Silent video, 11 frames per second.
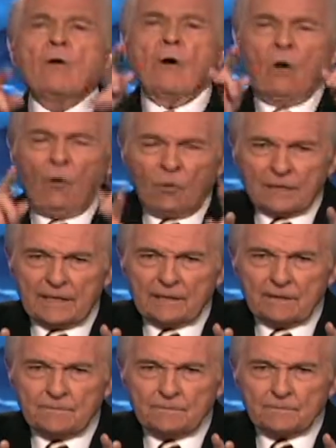hold
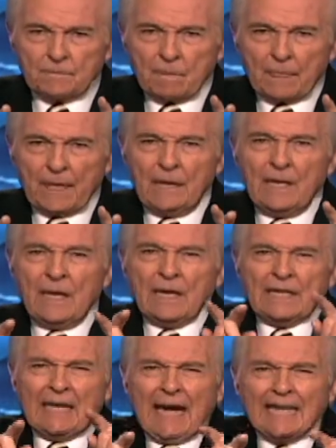it?
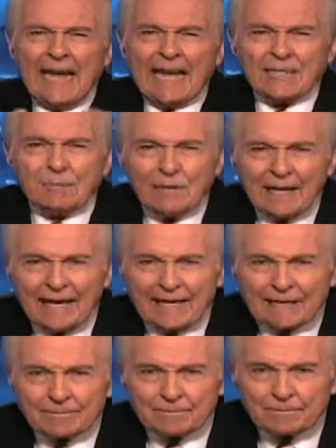God had a plan.